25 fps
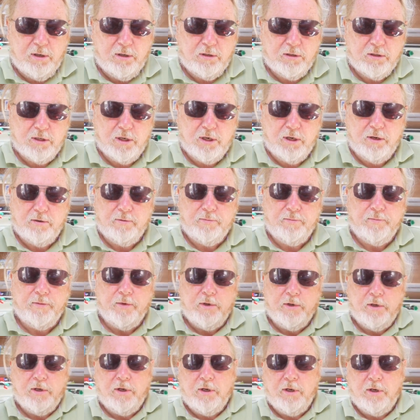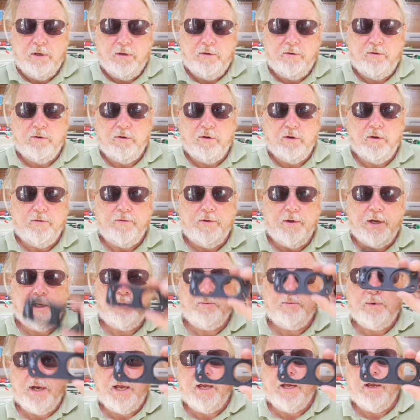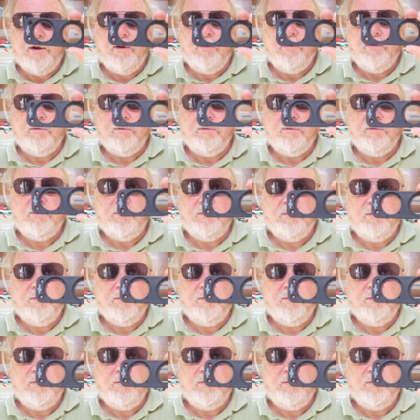So you've got your faceplate on,